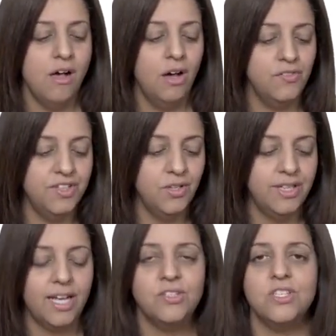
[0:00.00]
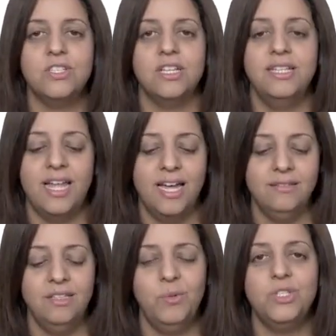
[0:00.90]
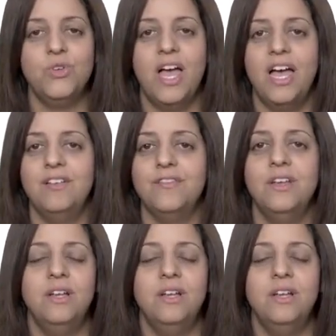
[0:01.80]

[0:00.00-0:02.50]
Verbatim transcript: on video lectures dot net, in which you have